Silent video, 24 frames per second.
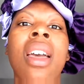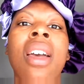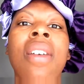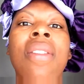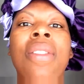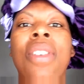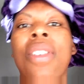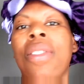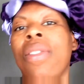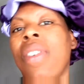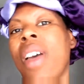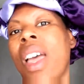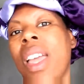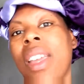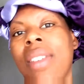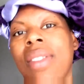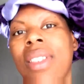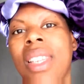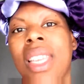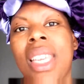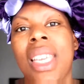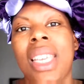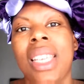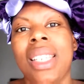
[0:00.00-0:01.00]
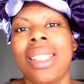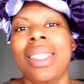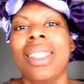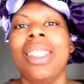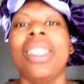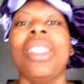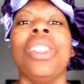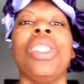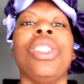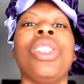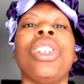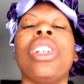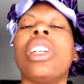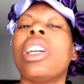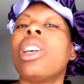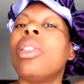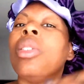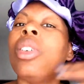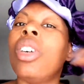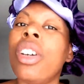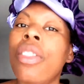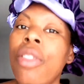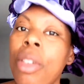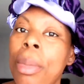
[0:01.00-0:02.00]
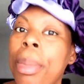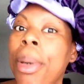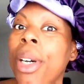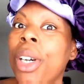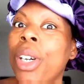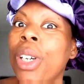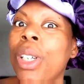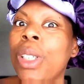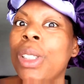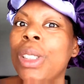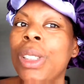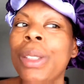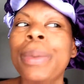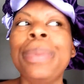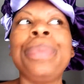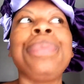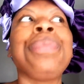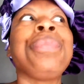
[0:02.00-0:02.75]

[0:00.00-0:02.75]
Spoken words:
for 5 days, you don't go overboard,